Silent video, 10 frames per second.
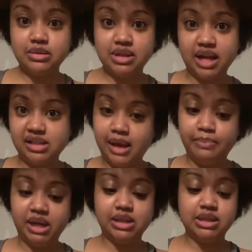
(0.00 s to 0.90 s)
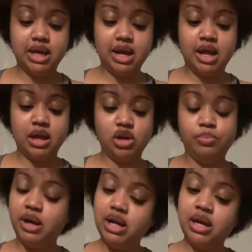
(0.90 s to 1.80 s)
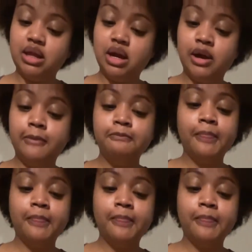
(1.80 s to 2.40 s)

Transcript: like scent beads in it that you put in there.